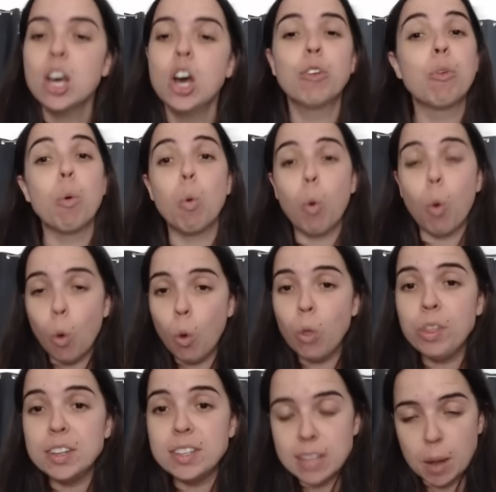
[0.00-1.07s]
for all
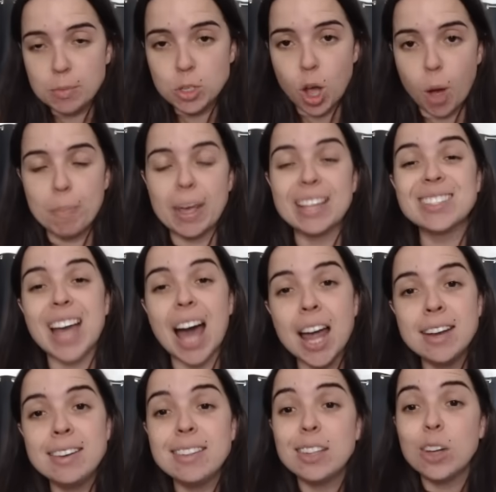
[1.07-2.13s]
the subtopics
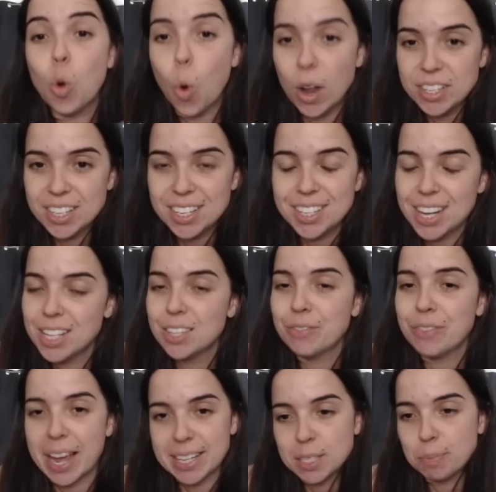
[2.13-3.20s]
under the quantitative
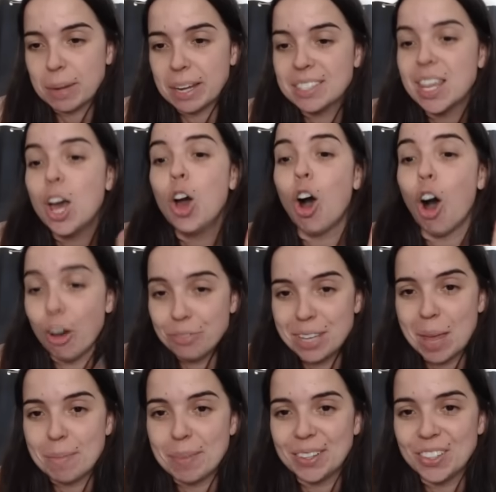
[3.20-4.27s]
aspects of
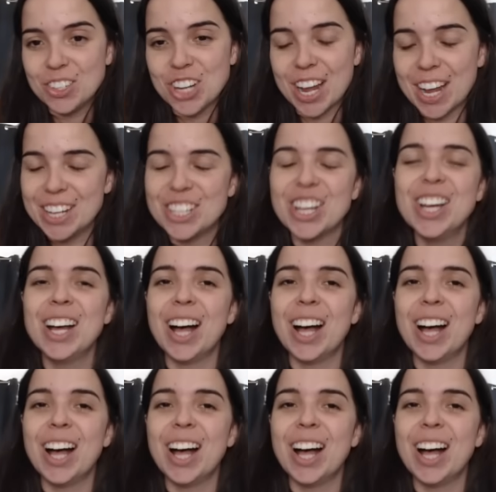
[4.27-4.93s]
chemical change.